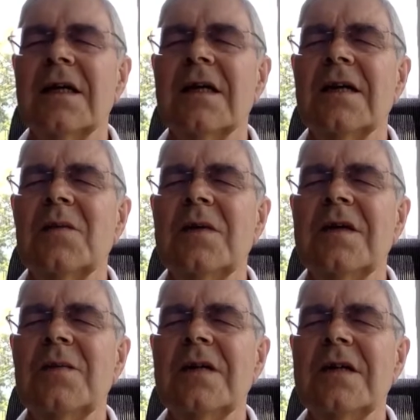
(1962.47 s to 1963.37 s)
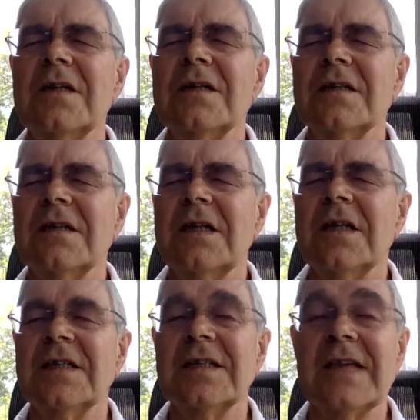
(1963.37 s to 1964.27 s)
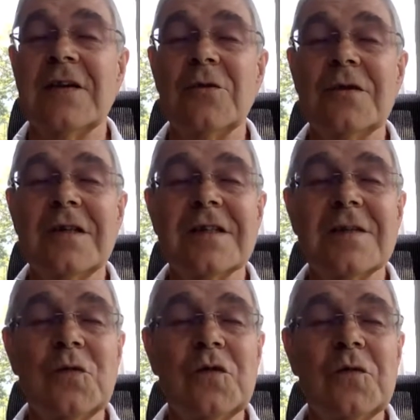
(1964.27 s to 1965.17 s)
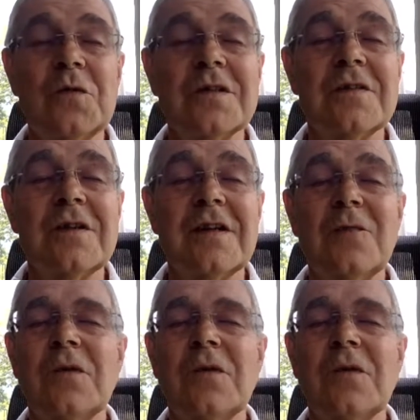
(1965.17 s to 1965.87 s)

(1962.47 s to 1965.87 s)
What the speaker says: And maybe as sound is the movement of air,